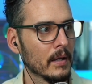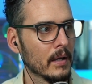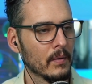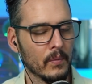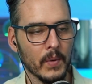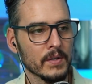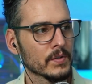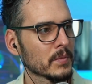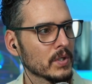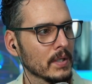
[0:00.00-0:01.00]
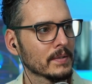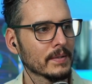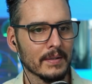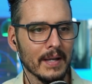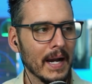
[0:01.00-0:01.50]
Windows
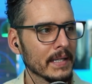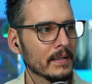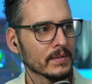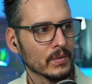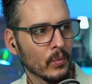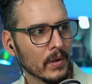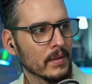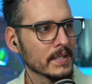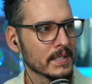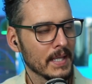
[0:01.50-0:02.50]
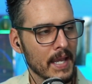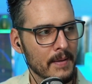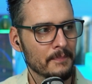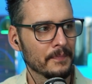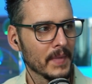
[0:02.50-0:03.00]
machines, kind of sort of the
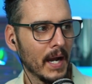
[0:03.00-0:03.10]
same.